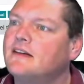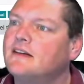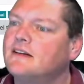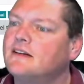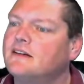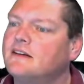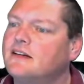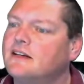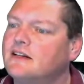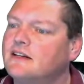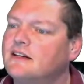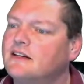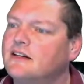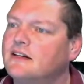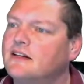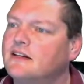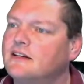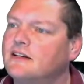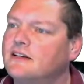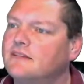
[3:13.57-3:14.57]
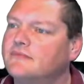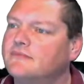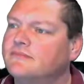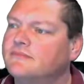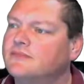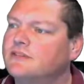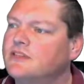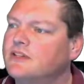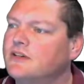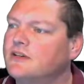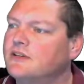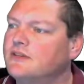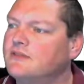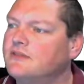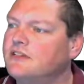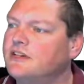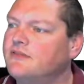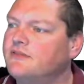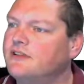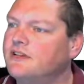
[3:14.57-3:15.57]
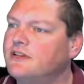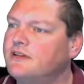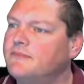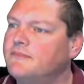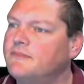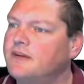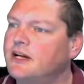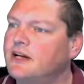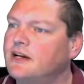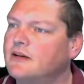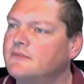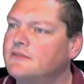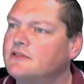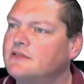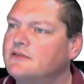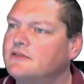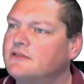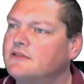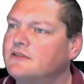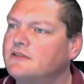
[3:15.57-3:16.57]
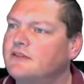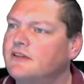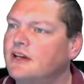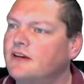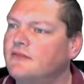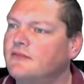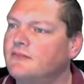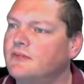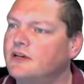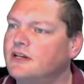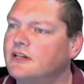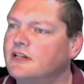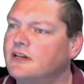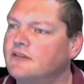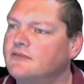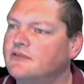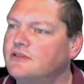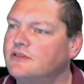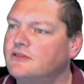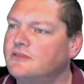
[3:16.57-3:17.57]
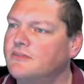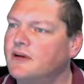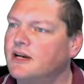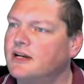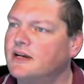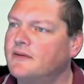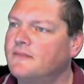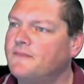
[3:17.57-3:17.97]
Right? So definitely backups. Everybody loves a good backup.